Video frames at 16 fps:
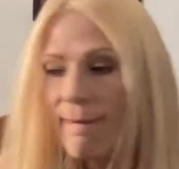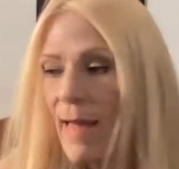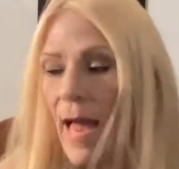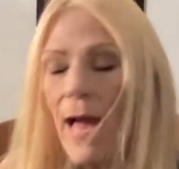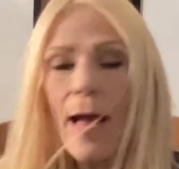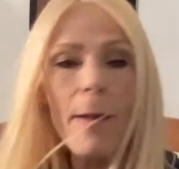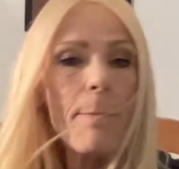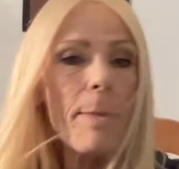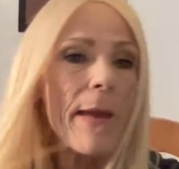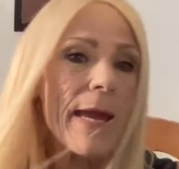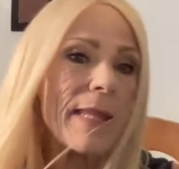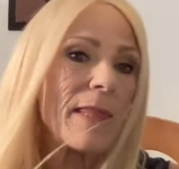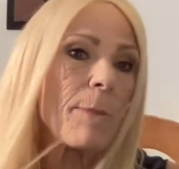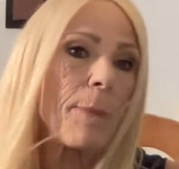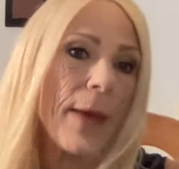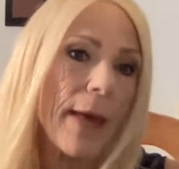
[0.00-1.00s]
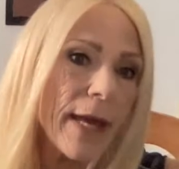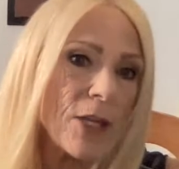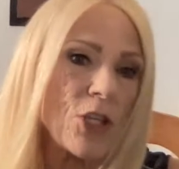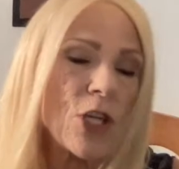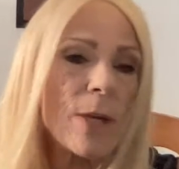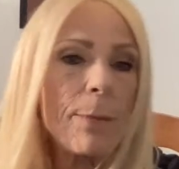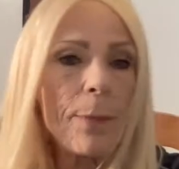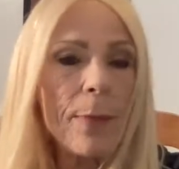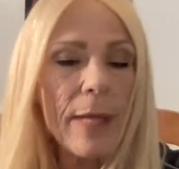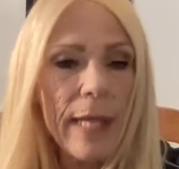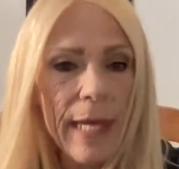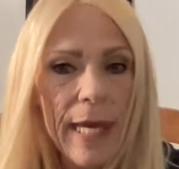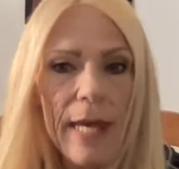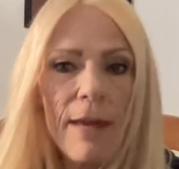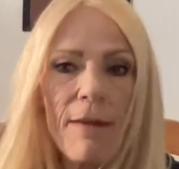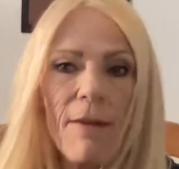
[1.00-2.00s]
I made the patient
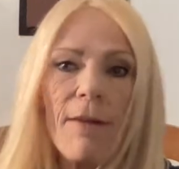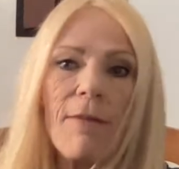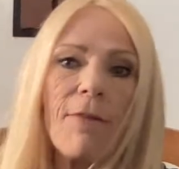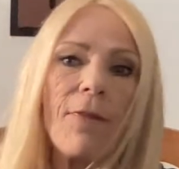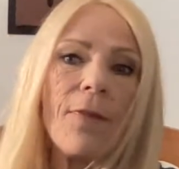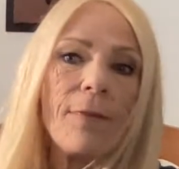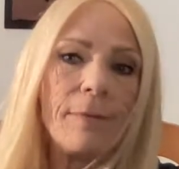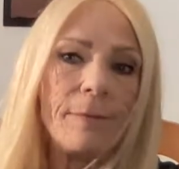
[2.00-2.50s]
believe.